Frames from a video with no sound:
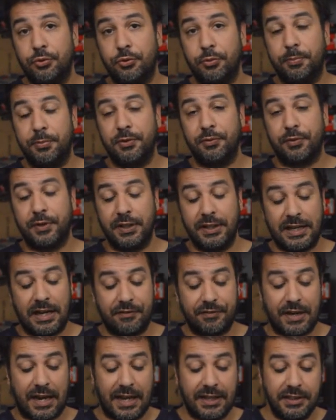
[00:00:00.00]
to be really
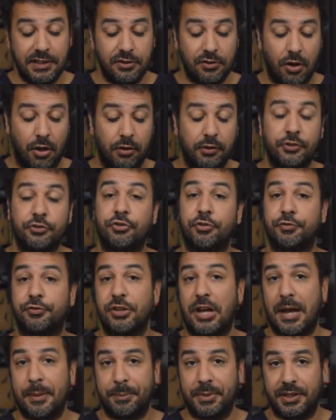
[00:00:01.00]
have any knowledge of
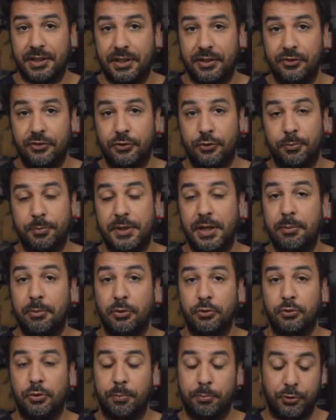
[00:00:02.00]
Japanese to be
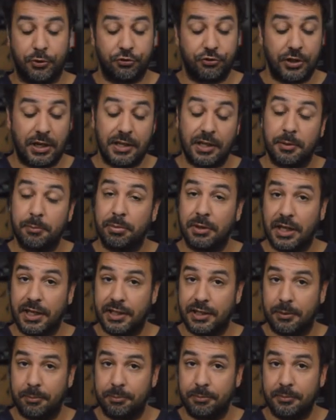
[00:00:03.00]
able to appreciate and
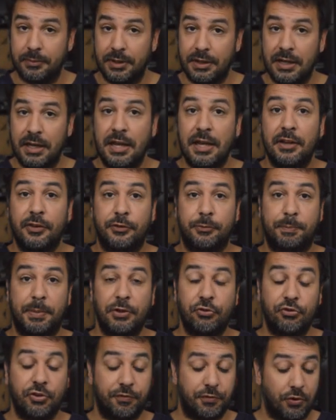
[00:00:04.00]
play them.
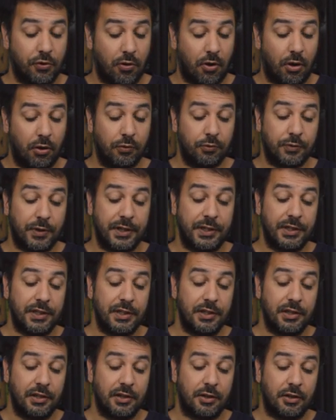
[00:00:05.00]
Especially if you're
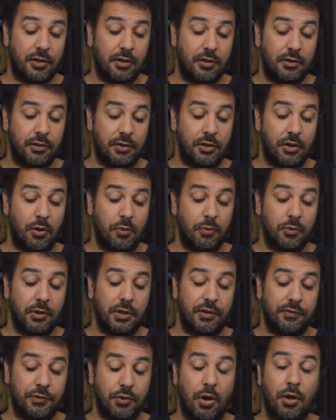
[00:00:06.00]
already, you know,
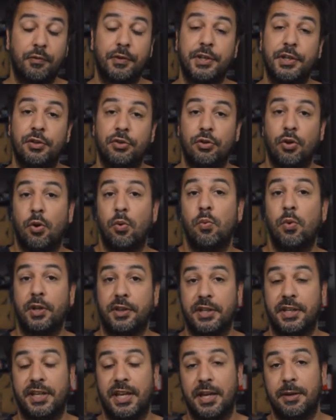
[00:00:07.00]
if you already know
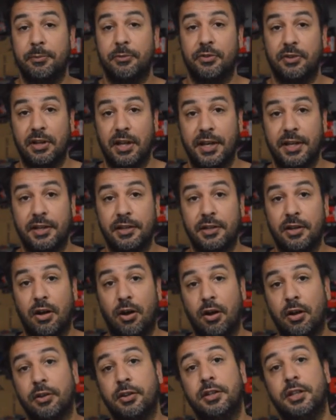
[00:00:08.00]
what the game's like
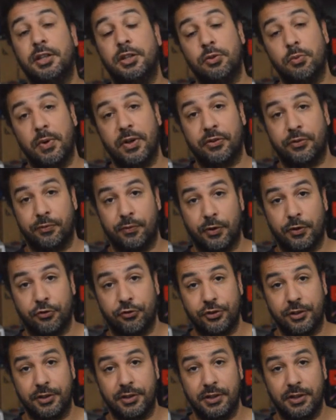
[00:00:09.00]
on the US
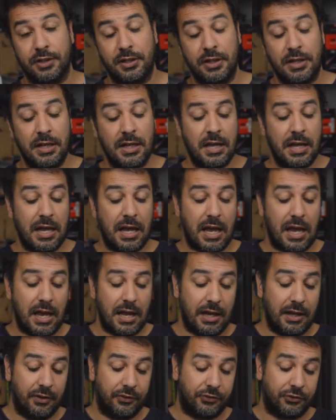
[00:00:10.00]
version.
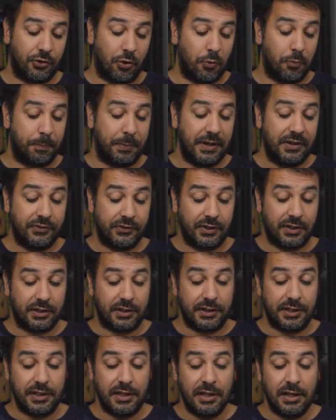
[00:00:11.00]
Uh, so
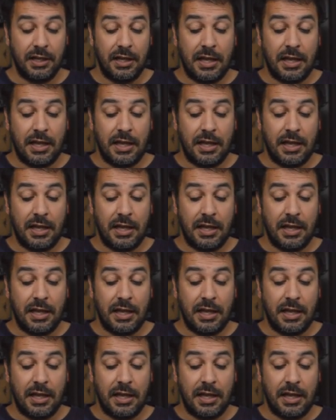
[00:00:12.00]
basically,